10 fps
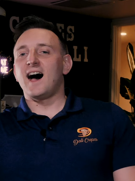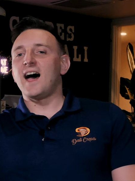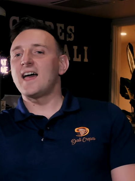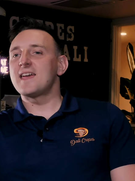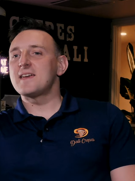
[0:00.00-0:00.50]

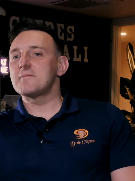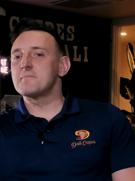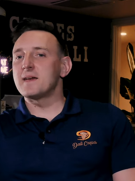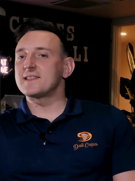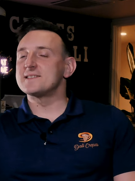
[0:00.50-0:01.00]
I
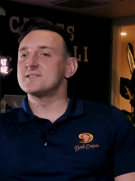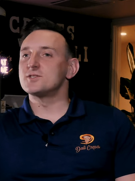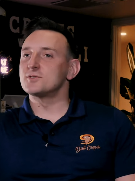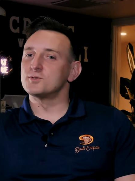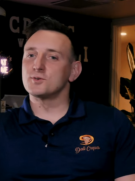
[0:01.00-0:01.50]
make
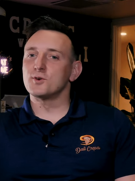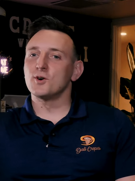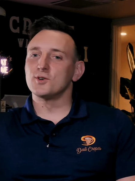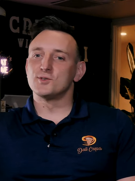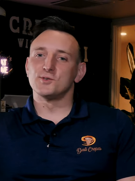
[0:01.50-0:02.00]
decision to
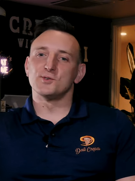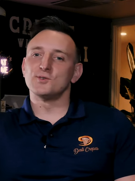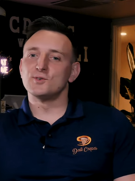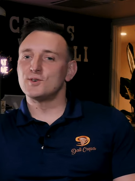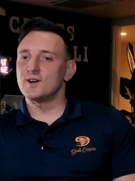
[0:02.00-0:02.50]
go
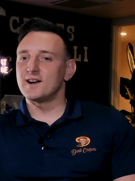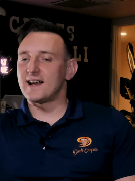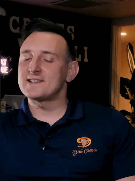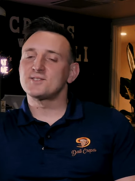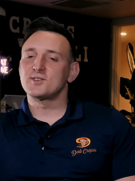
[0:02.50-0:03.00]
to
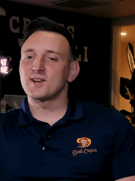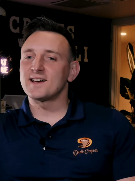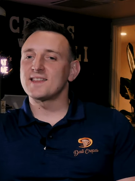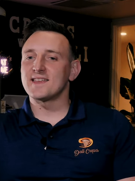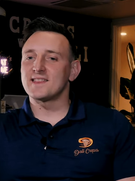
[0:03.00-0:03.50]

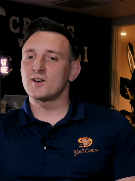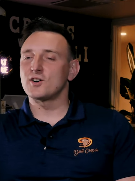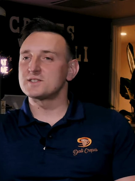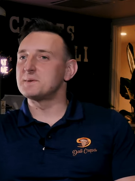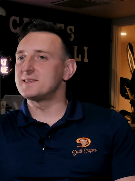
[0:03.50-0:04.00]
restaurant and
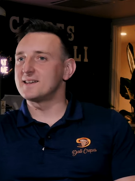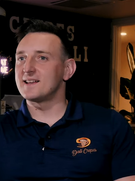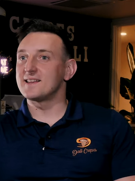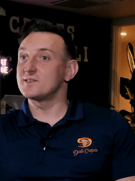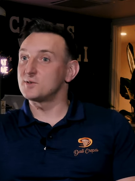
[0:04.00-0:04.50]

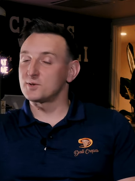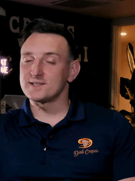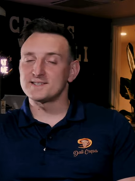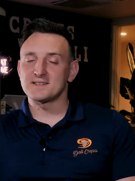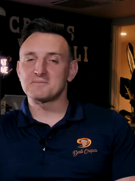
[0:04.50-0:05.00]
hospital and
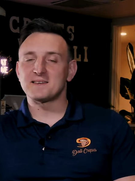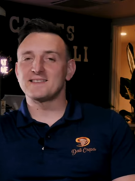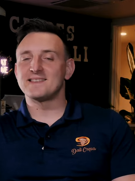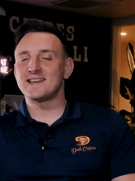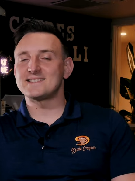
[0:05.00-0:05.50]
tourism,
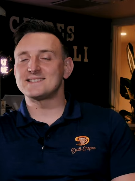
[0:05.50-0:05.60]
and that